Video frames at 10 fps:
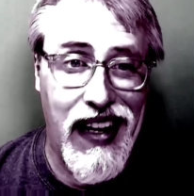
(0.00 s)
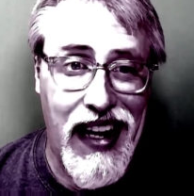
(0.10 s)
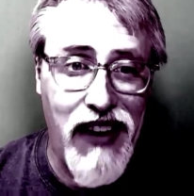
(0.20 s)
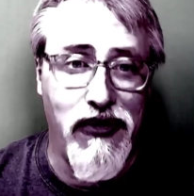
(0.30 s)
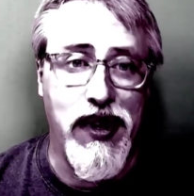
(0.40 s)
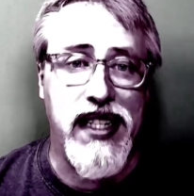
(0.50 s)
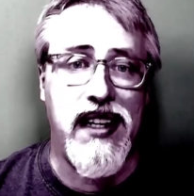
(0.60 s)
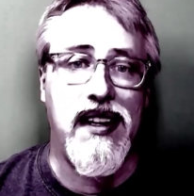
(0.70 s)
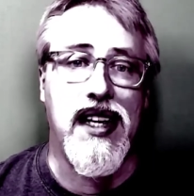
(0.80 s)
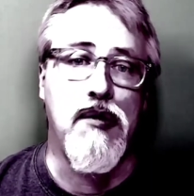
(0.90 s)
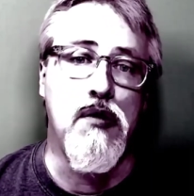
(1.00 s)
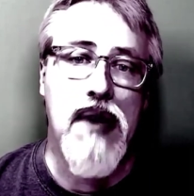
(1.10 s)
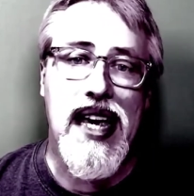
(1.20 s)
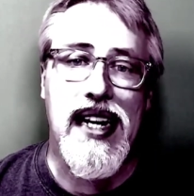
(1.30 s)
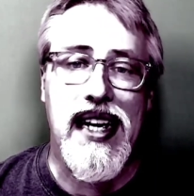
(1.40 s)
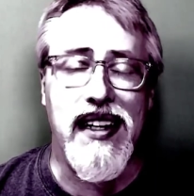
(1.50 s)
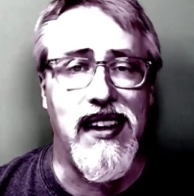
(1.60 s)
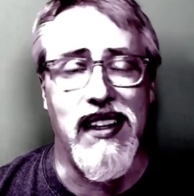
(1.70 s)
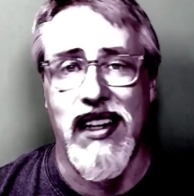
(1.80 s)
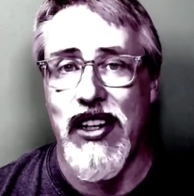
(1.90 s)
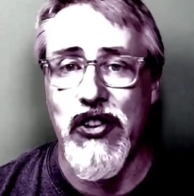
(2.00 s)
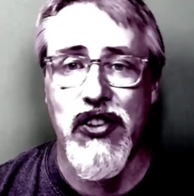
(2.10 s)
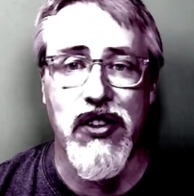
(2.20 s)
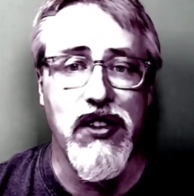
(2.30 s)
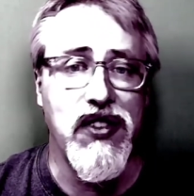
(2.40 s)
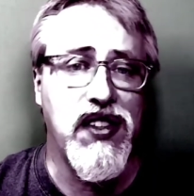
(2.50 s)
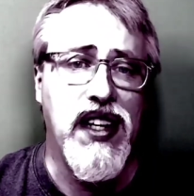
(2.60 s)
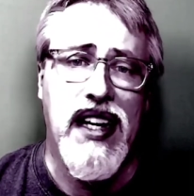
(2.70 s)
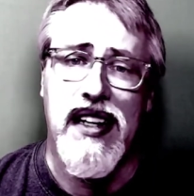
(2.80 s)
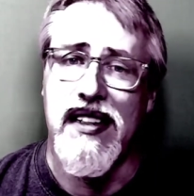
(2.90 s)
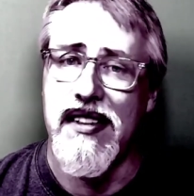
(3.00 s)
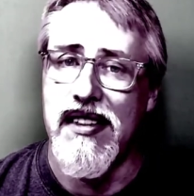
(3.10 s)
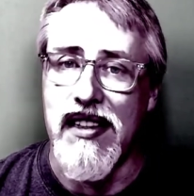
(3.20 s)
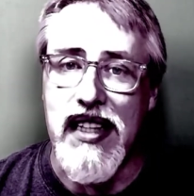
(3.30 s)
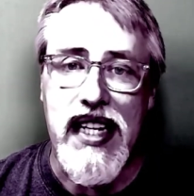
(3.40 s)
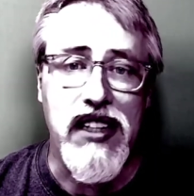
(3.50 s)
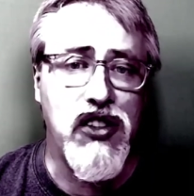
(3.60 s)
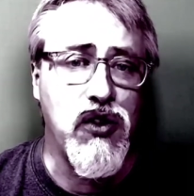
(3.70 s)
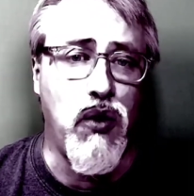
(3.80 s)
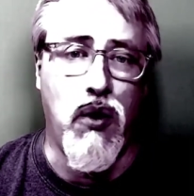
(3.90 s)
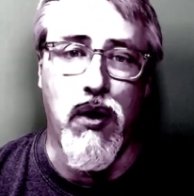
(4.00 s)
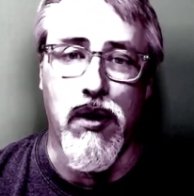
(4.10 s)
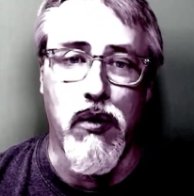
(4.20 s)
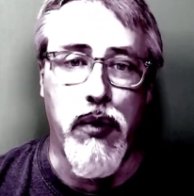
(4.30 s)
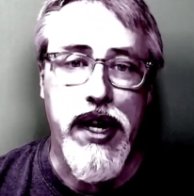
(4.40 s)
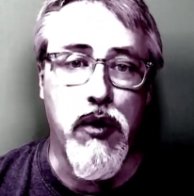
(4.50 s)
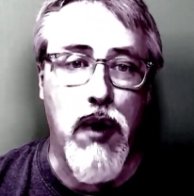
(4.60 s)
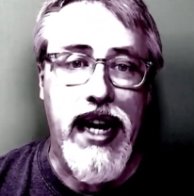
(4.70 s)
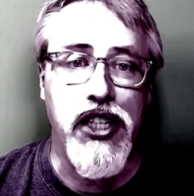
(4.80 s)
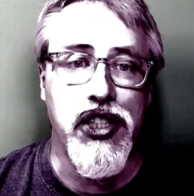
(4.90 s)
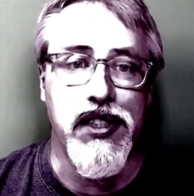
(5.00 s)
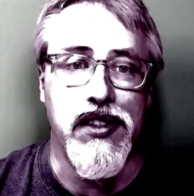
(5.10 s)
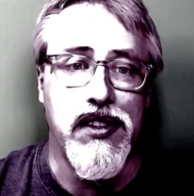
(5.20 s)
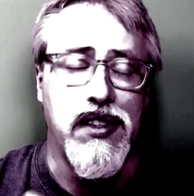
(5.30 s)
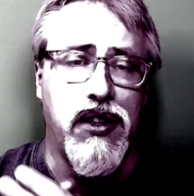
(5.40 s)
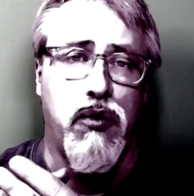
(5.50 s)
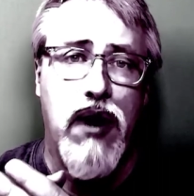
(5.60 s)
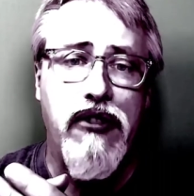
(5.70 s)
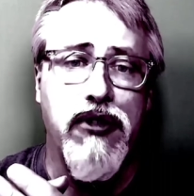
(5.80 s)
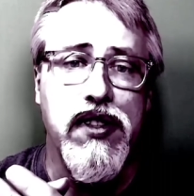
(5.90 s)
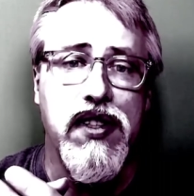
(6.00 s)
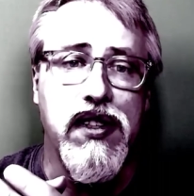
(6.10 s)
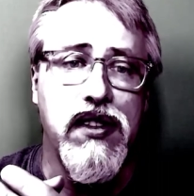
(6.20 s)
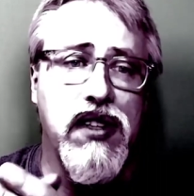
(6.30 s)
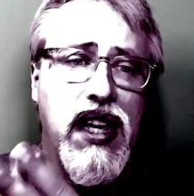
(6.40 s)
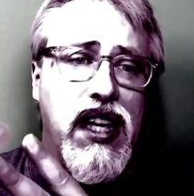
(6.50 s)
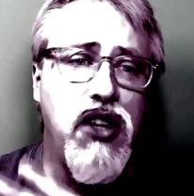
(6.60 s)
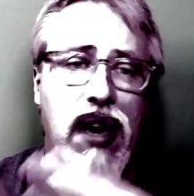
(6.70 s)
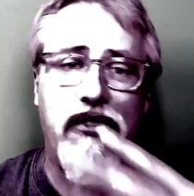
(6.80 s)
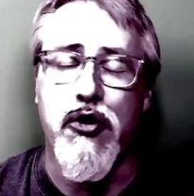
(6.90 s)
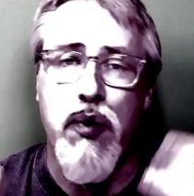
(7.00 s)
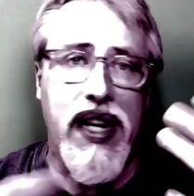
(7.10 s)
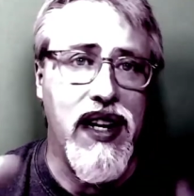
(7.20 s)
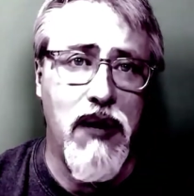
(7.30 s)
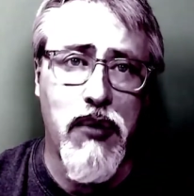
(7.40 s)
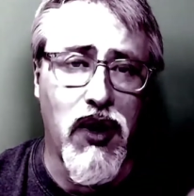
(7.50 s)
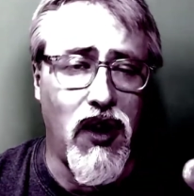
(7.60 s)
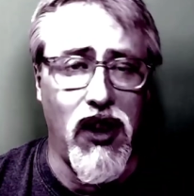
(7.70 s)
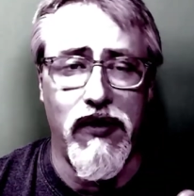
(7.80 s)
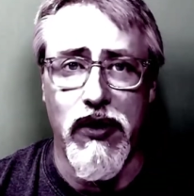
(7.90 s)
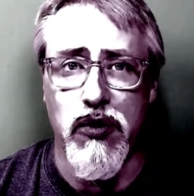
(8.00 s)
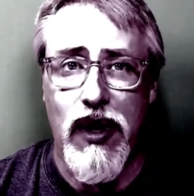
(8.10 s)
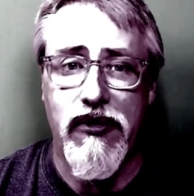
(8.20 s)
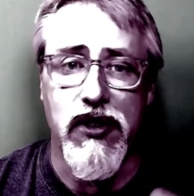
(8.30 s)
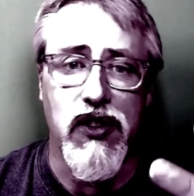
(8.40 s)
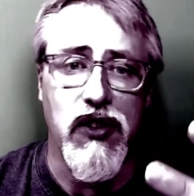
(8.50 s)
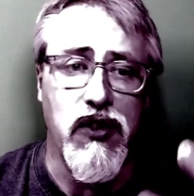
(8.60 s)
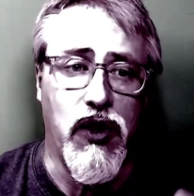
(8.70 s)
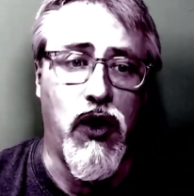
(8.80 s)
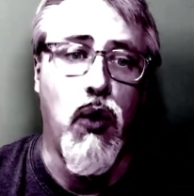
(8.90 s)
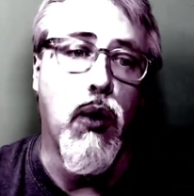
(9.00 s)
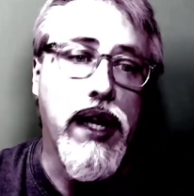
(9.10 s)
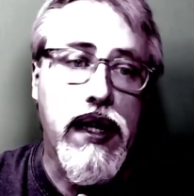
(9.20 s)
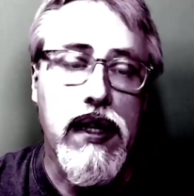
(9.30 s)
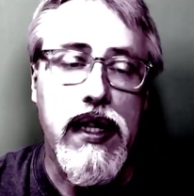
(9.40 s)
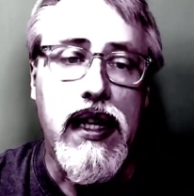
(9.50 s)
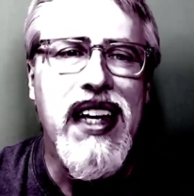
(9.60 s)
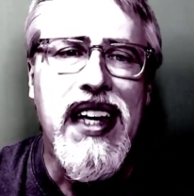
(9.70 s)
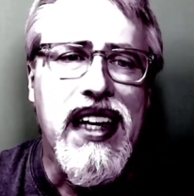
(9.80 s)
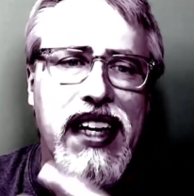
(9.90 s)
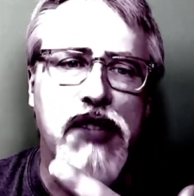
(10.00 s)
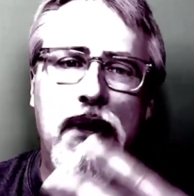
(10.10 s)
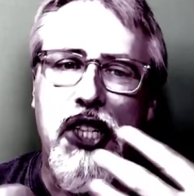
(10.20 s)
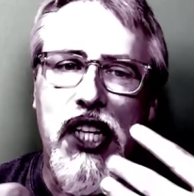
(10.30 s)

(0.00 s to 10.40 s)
every time you make an edit that inserts, deletes, or rearranges references, you have to renumber all of those references accordingly. It's much